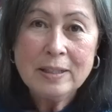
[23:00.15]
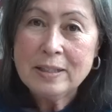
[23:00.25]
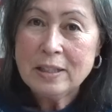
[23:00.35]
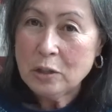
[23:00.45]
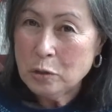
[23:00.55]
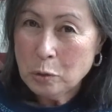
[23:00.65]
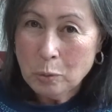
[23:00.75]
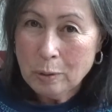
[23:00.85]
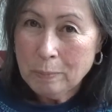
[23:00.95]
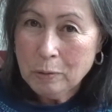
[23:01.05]
is
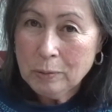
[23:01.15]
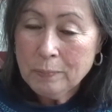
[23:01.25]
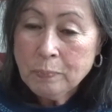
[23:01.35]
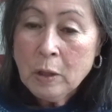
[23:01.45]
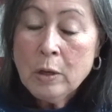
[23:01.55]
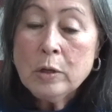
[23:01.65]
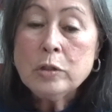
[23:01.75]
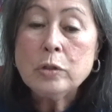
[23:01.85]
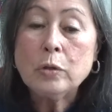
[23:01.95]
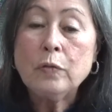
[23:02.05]
adorable.
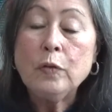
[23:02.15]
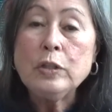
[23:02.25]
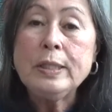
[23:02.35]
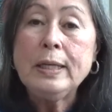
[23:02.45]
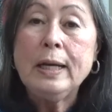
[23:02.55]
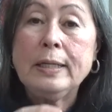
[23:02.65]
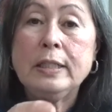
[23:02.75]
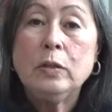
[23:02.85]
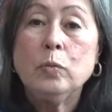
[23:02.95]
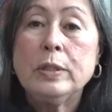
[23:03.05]
So the first thing I
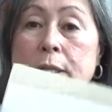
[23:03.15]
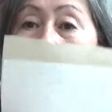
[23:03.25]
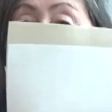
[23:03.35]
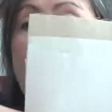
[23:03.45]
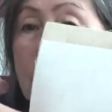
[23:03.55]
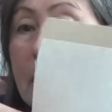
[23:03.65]
did was I put the